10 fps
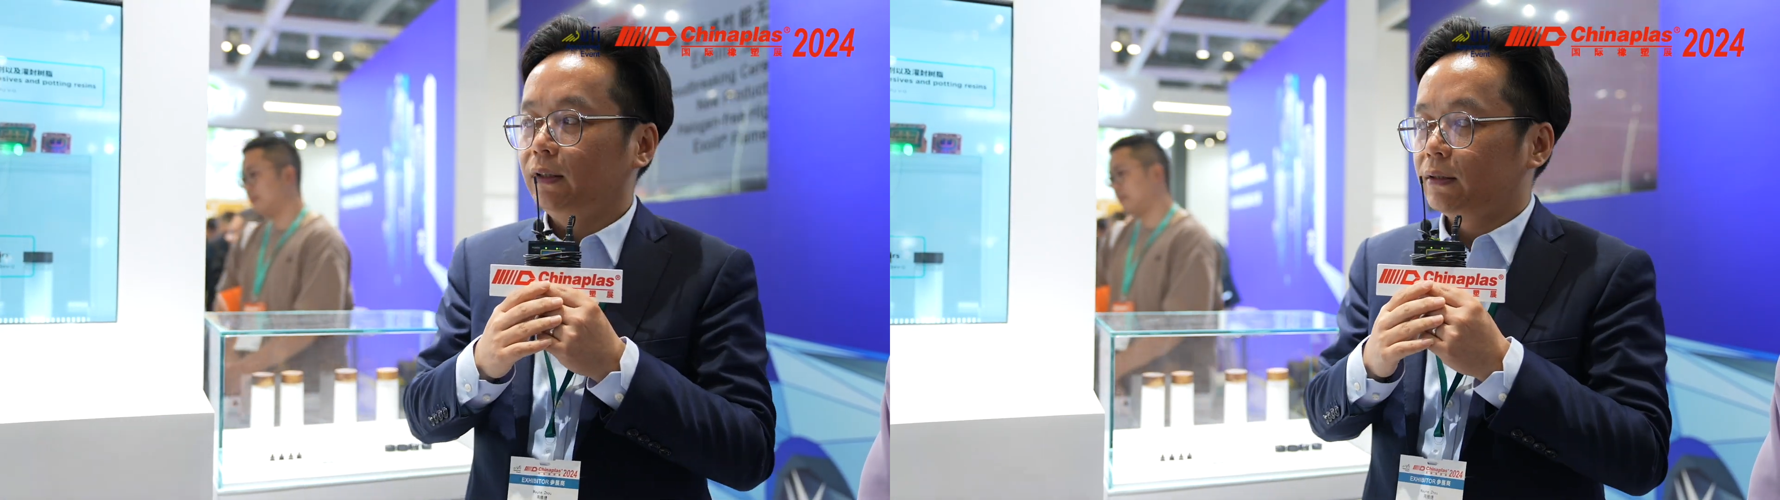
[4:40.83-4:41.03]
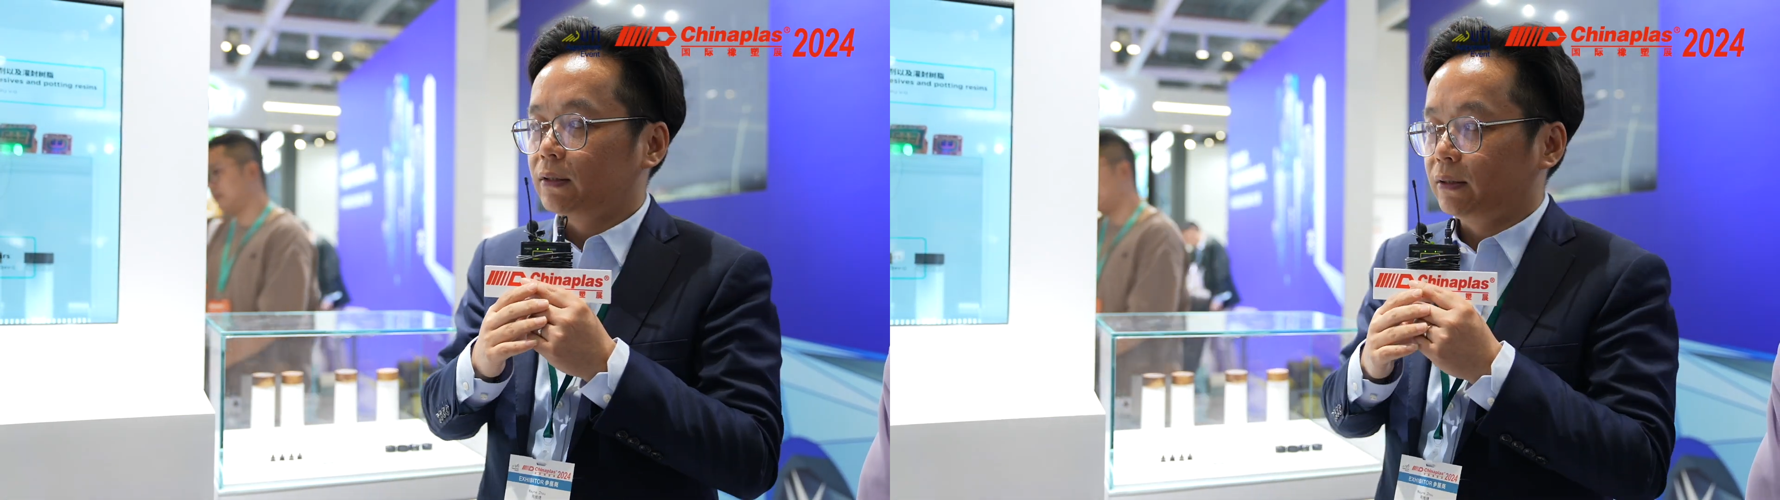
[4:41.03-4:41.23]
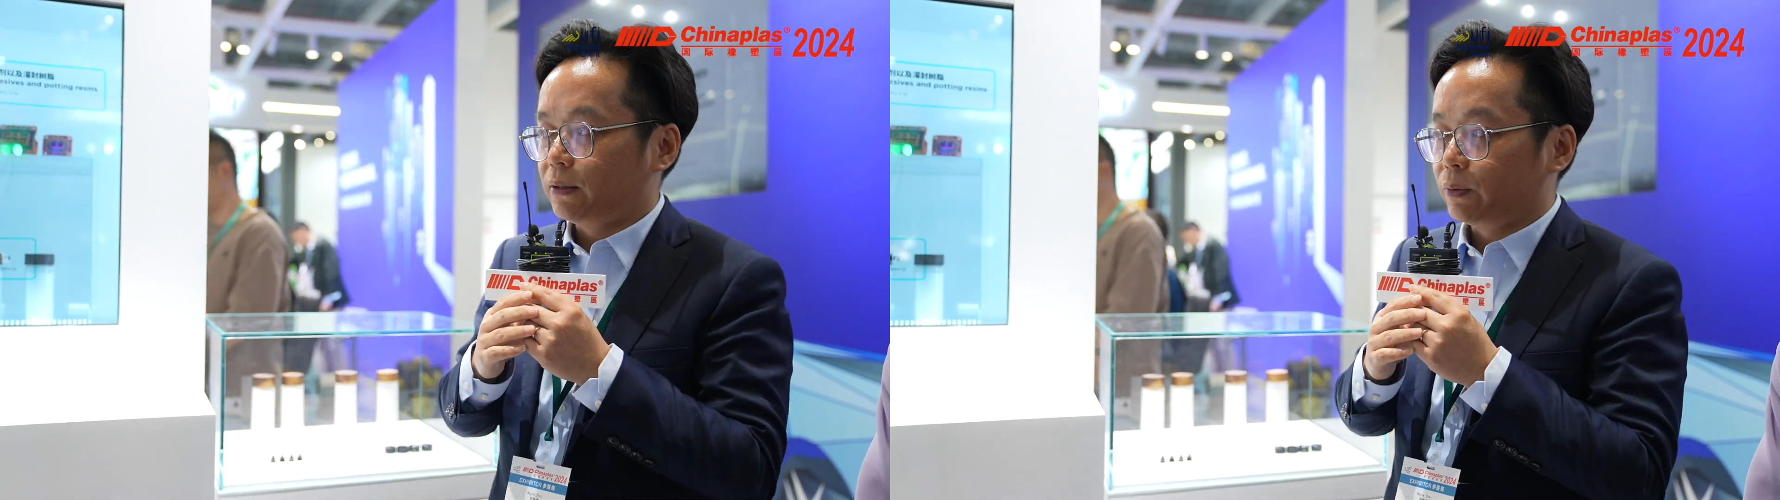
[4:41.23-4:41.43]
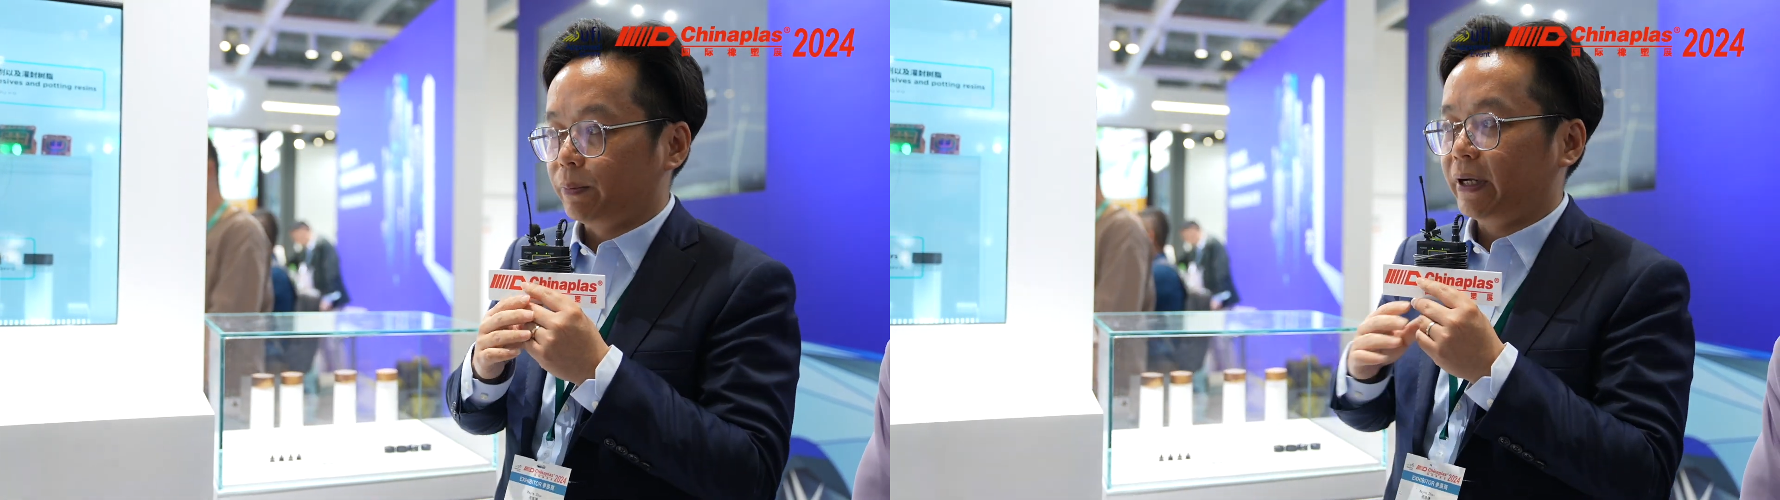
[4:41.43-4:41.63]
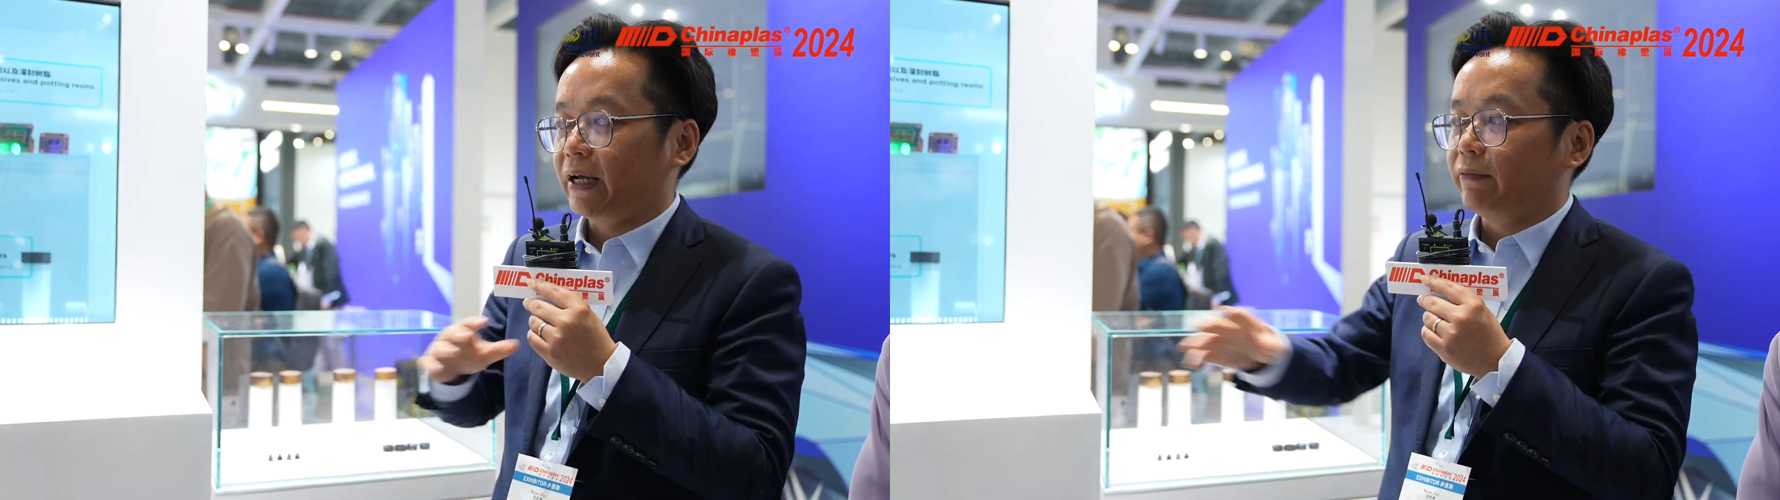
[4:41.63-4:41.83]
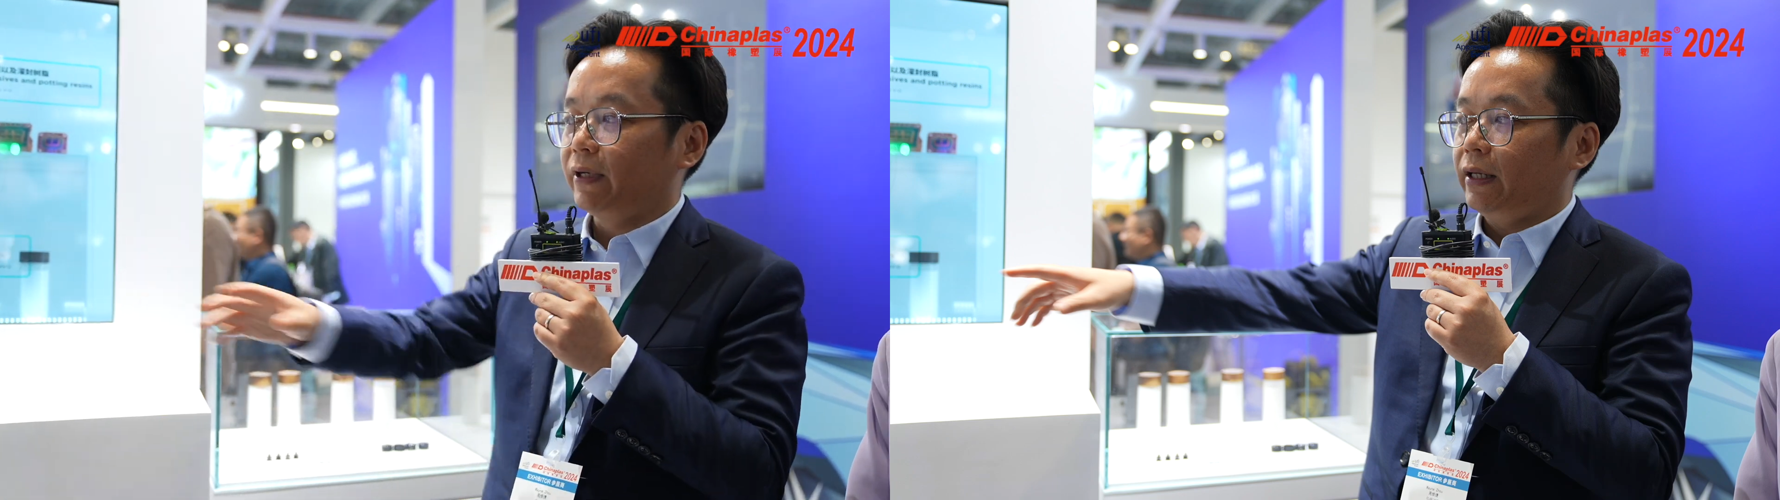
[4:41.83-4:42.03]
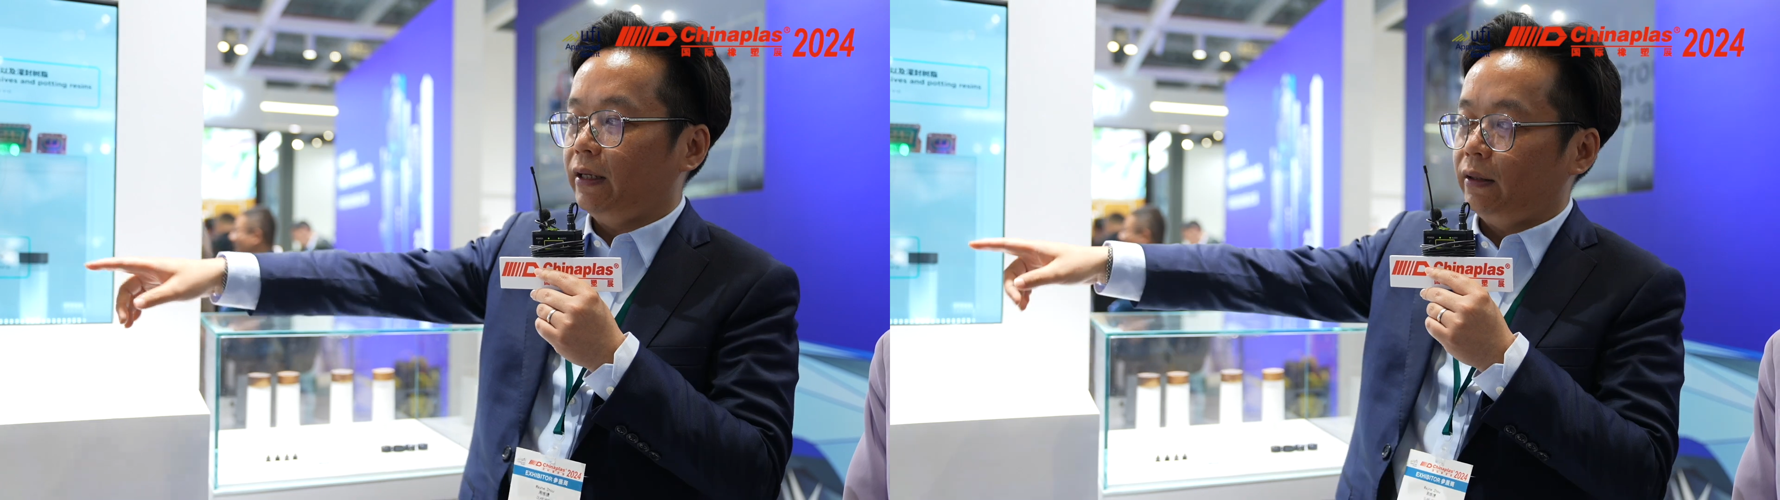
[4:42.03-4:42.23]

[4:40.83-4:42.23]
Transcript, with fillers: So this will be heavily